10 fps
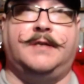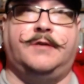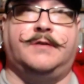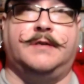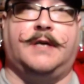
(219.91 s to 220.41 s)
is
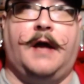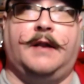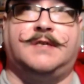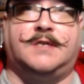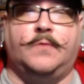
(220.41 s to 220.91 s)
usually kind
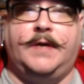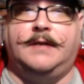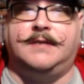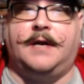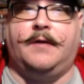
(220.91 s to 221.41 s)
of sweet
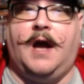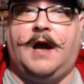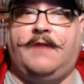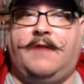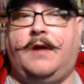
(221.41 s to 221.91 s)
and
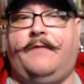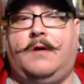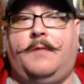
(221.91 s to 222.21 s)
teriyaki flavored